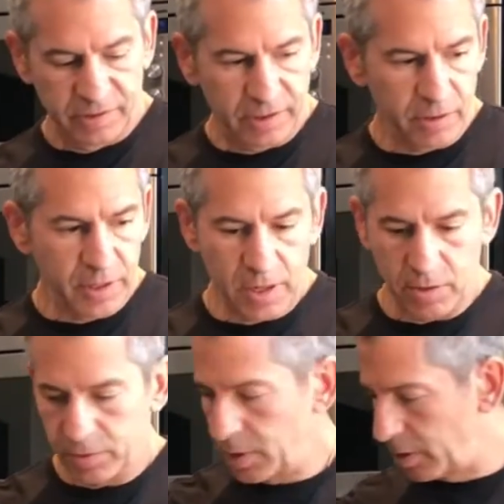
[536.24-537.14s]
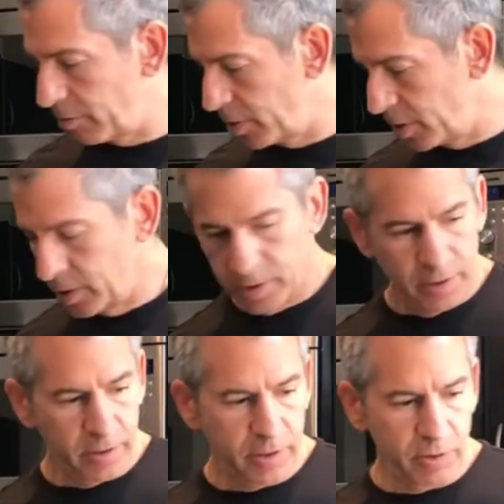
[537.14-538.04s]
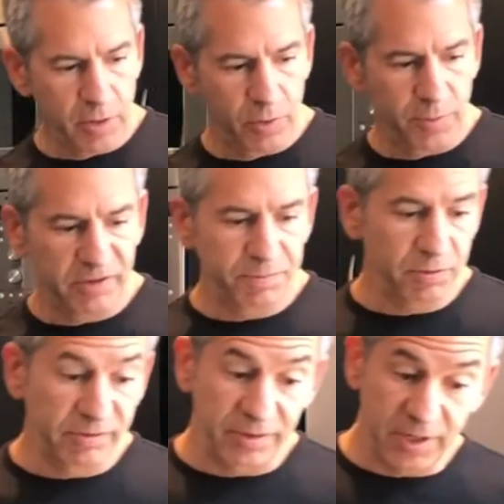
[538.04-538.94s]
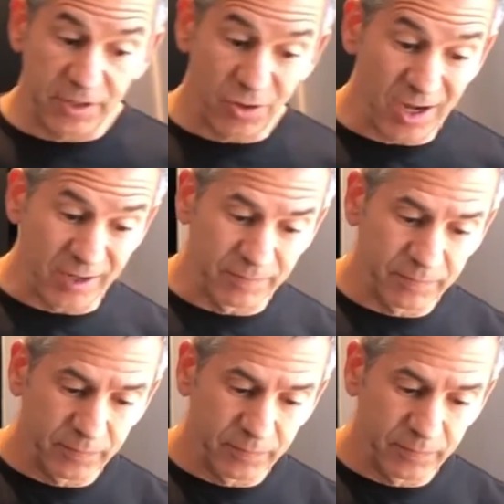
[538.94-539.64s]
sit her down, and then I grab one of my spoons and then I try it.